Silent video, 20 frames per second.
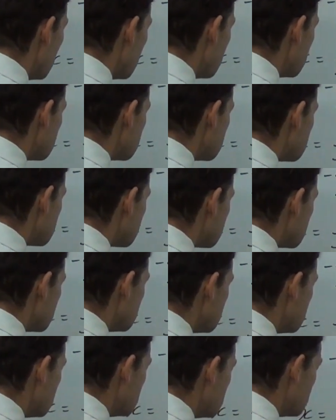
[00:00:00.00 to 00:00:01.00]
minus
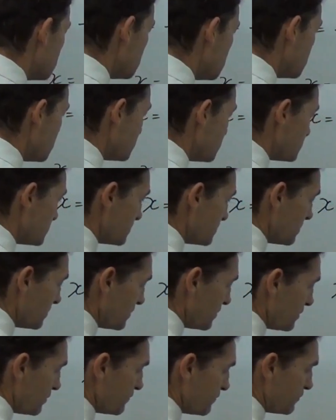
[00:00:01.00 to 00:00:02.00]
2,
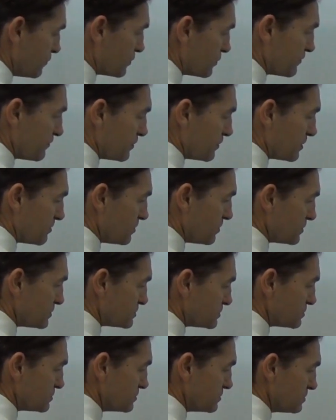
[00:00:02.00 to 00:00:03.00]
4 divided by
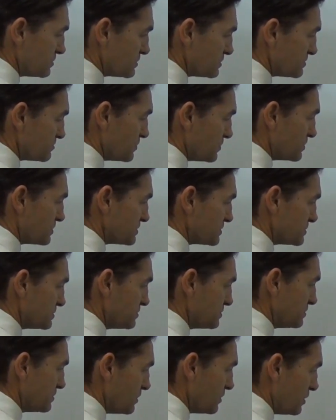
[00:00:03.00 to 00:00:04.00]
2 is minus
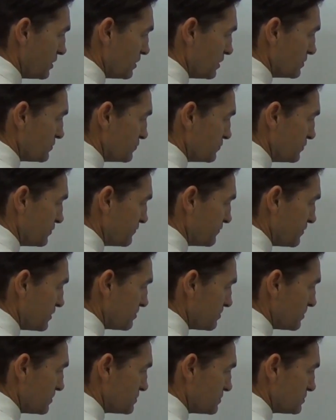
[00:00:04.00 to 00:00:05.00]
2, 2 divided
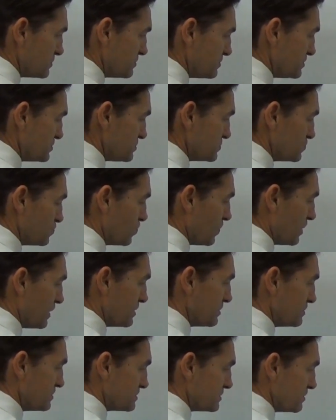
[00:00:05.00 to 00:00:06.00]
by 2 is just
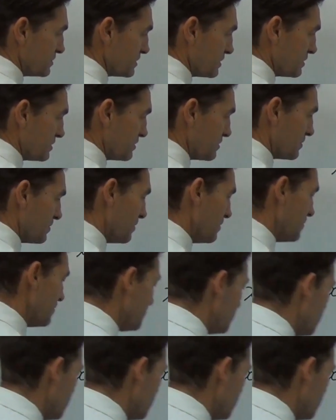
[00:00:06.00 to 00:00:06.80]
1, so I can